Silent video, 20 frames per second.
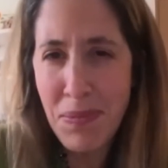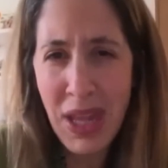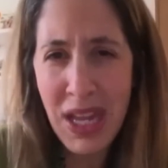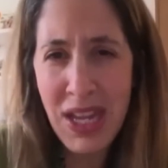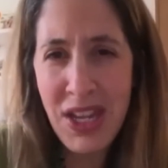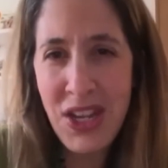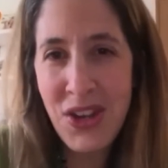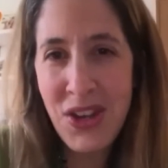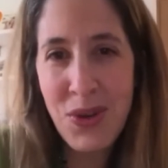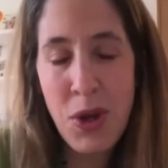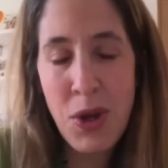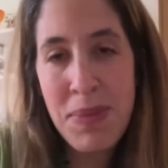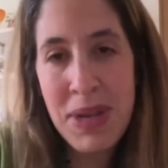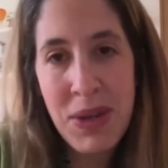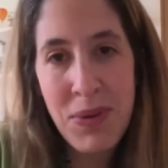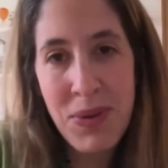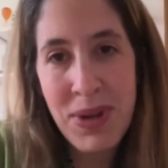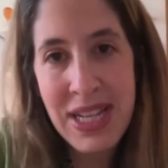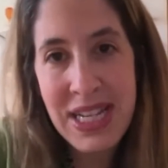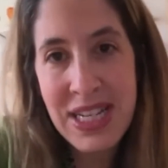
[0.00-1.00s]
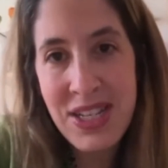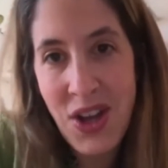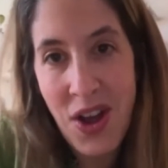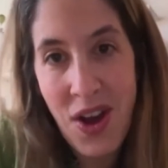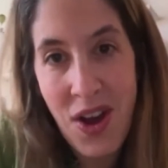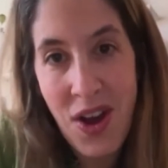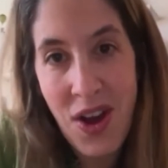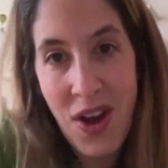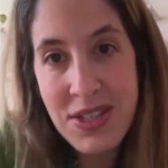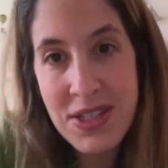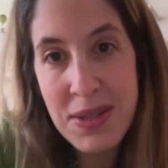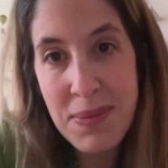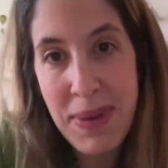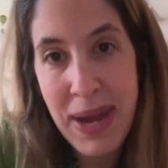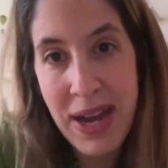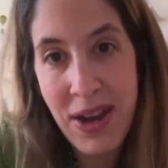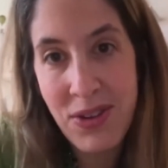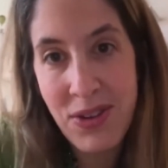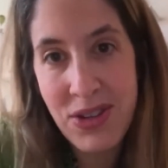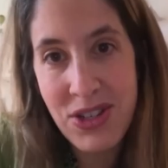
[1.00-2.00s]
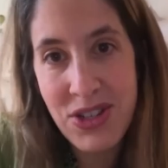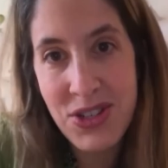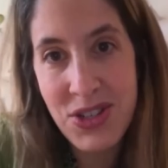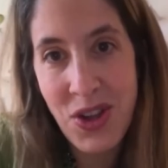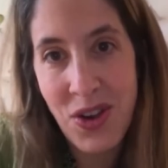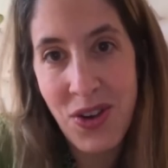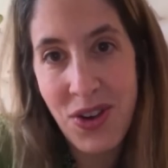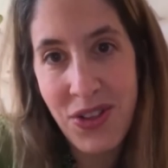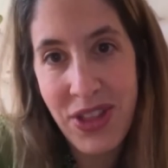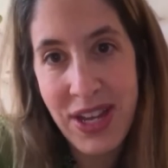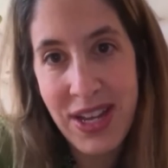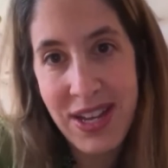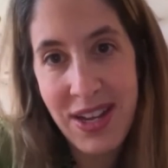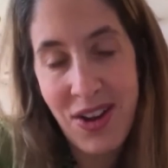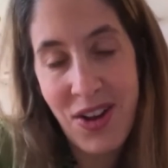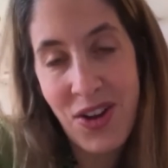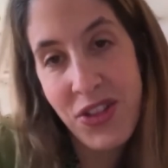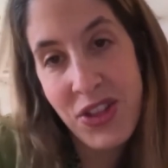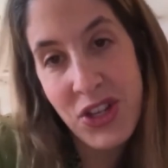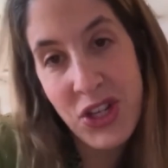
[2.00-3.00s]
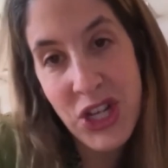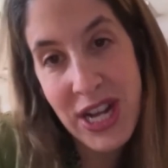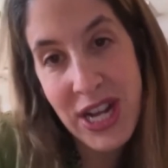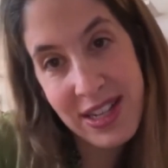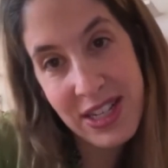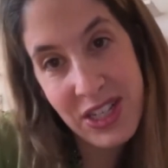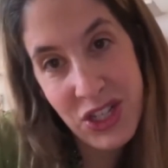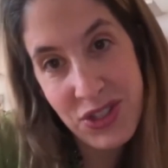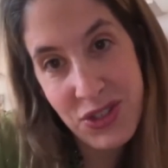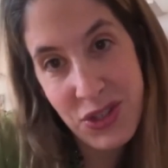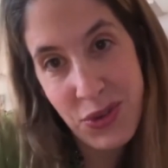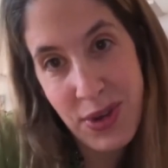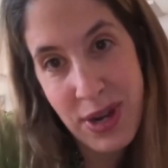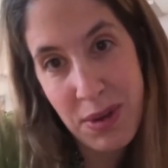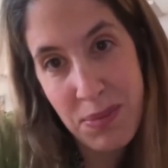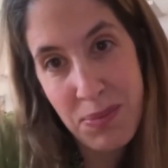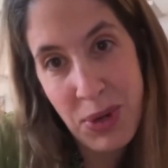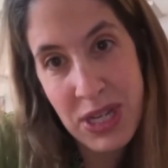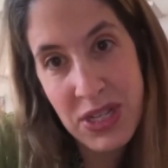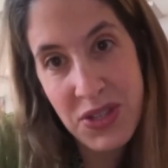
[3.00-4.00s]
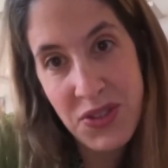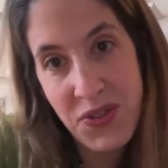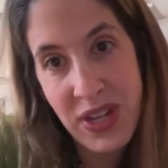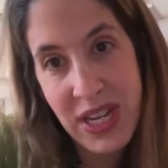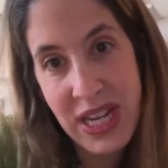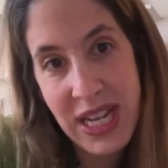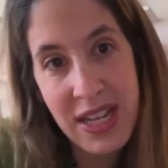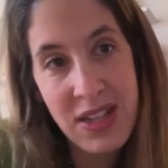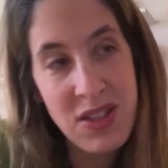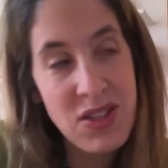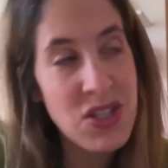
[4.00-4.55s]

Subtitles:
Nobody really talks about just all the challenges around breastfeeding.